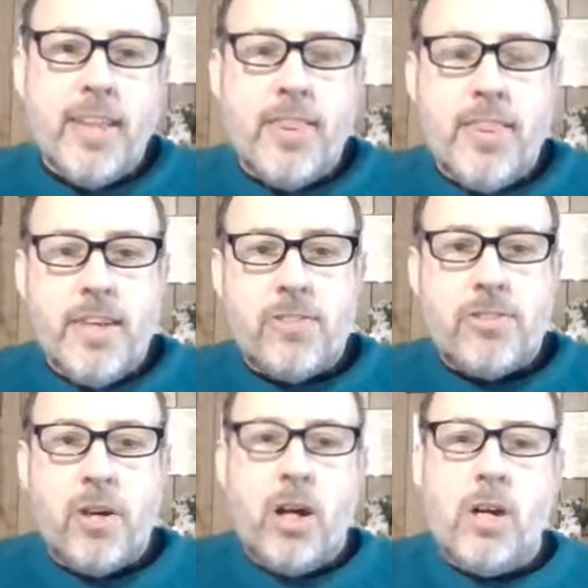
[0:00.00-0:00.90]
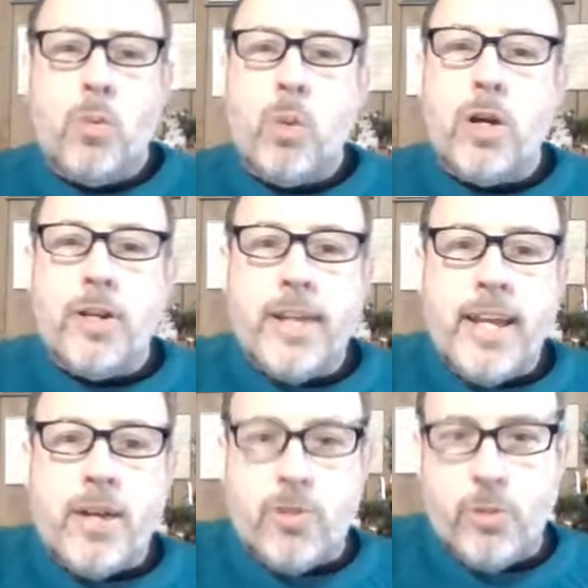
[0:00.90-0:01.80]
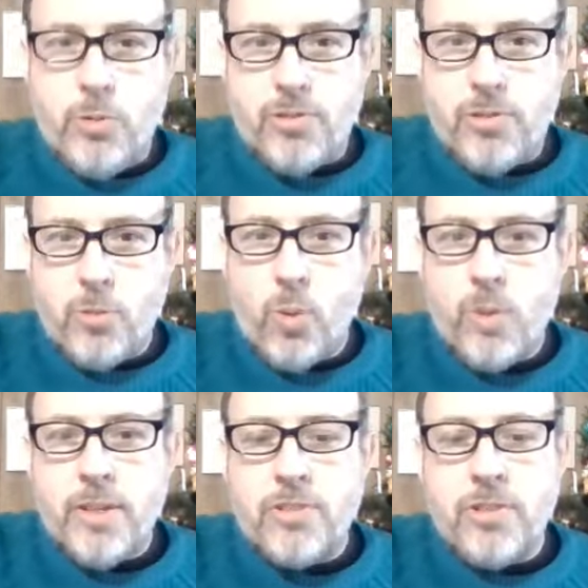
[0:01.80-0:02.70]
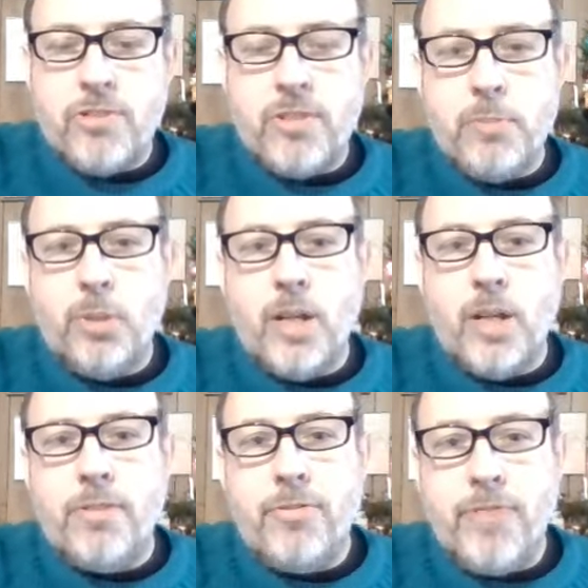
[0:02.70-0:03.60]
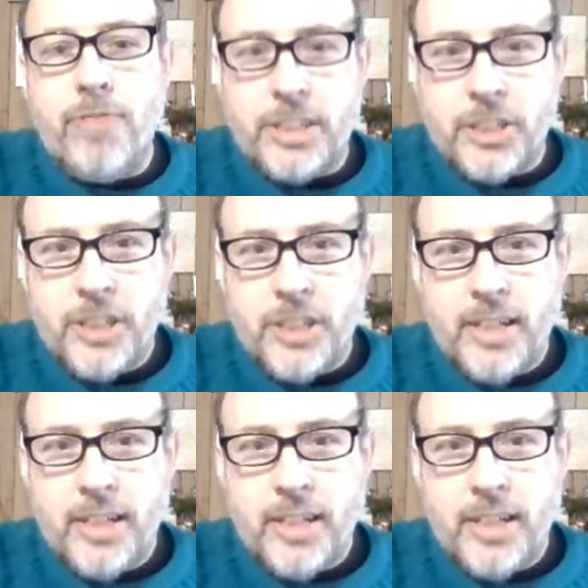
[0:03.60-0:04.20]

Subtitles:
this word ichthus, or this symbol of a fish,